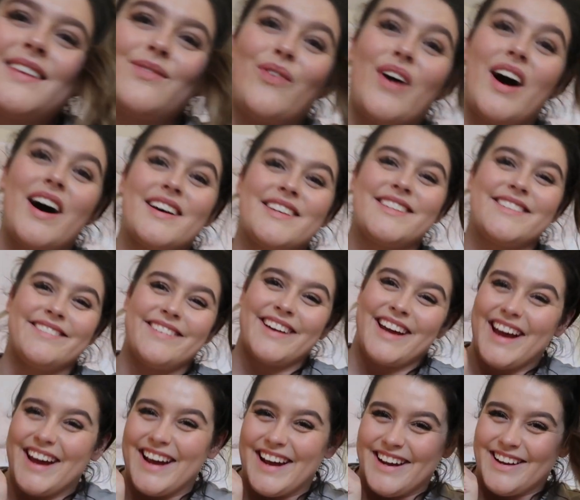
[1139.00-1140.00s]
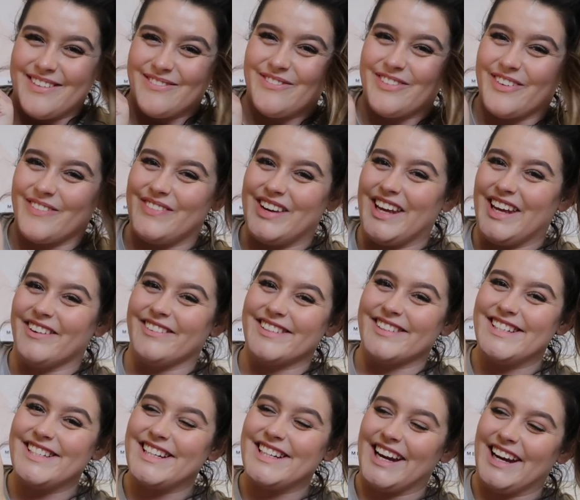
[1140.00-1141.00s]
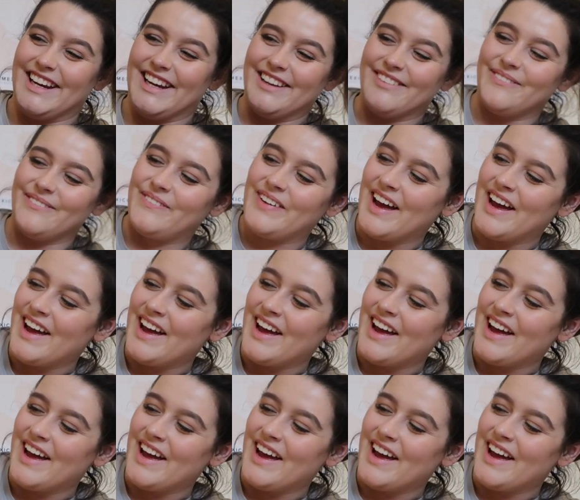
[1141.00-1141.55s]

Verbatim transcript: This parcel came from Neon Sheep.